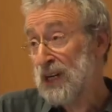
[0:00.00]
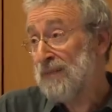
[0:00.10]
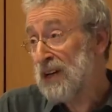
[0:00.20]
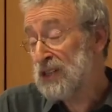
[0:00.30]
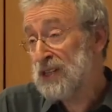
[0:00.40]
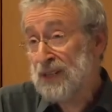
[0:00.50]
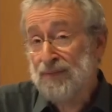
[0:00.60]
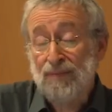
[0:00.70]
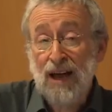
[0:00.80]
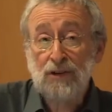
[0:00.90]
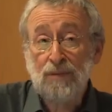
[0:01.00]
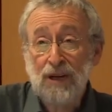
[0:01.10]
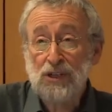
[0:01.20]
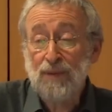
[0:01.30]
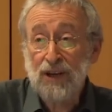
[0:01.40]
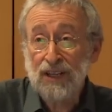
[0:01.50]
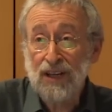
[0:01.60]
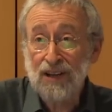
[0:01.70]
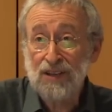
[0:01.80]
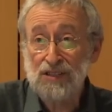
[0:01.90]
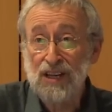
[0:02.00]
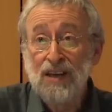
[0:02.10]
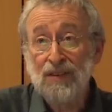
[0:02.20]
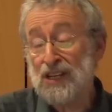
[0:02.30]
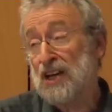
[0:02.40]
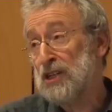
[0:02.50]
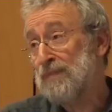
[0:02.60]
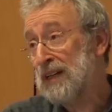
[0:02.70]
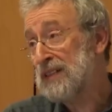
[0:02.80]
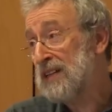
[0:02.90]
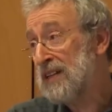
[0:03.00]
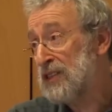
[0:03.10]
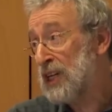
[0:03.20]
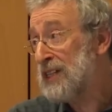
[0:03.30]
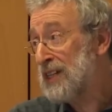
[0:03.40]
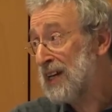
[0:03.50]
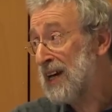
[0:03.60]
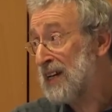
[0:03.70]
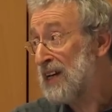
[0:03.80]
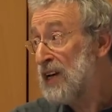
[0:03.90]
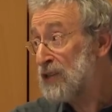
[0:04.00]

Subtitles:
JMH is the micro benchmarking harness that's actually built into the JDK.